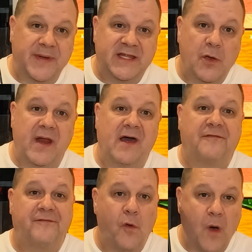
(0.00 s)
be doing a
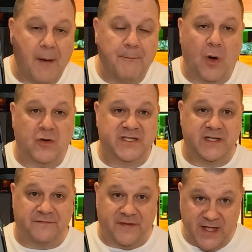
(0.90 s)
full
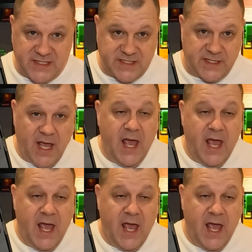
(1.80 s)
unboxing of this,